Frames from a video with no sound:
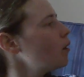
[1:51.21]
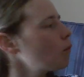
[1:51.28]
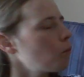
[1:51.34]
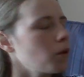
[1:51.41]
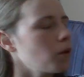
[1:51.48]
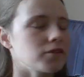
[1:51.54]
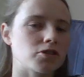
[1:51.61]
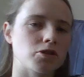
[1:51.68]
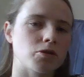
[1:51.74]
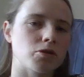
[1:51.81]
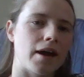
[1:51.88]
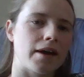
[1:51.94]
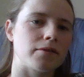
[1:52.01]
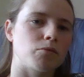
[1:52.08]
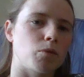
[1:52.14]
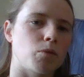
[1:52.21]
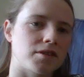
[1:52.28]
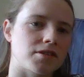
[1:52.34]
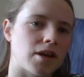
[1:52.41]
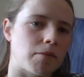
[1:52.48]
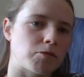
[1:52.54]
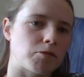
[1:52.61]
1 squared,
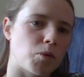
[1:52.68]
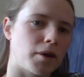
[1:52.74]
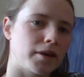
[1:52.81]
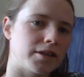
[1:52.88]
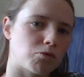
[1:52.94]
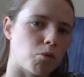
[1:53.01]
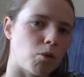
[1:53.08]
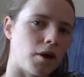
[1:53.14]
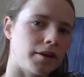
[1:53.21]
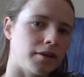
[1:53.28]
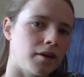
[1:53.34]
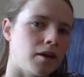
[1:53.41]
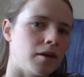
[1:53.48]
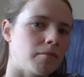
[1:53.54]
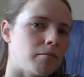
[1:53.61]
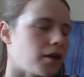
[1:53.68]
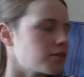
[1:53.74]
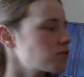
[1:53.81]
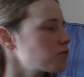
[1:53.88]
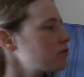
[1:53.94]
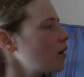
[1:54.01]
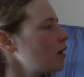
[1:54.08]
1 times 1 is 1,
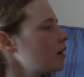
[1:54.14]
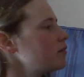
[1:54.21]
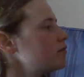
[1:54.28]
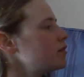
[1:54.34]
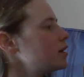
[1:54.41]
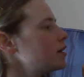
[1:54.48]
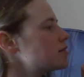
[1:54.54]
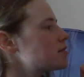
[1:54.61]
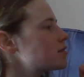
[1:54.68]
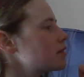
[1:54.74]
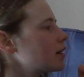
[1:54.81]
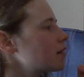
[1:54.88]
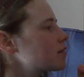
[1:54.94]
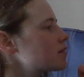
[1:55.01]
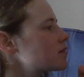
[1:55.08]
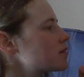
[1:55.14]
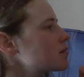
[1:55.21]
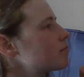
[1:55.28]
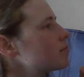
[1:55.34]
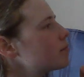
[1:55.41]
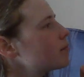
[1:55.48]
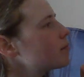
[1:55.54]
plus 5 is 6.